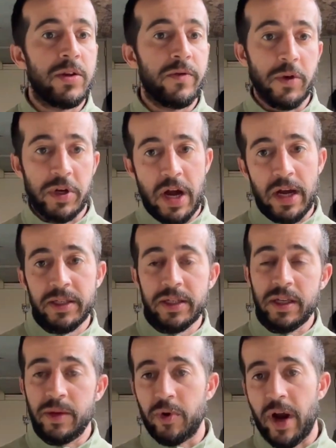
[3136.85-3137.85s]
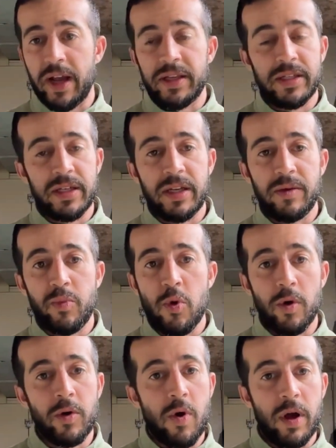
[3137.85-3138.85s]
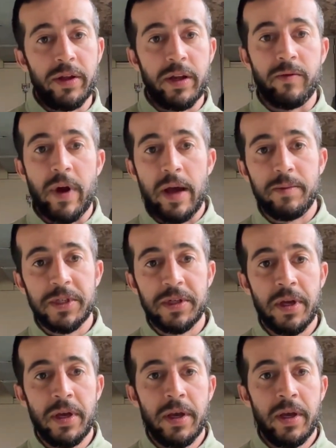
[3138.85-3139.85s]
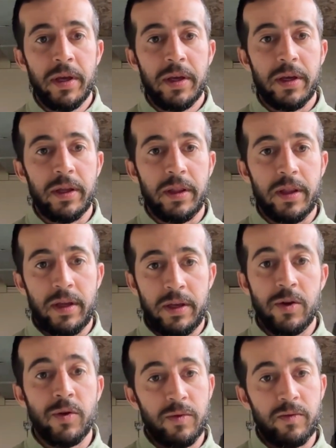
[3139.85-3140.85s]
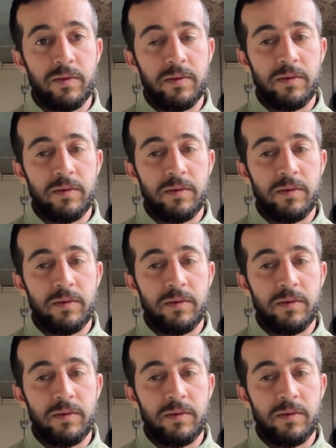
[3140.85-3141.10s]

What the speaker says: So if you're constantly practicing poor quality reps, then you're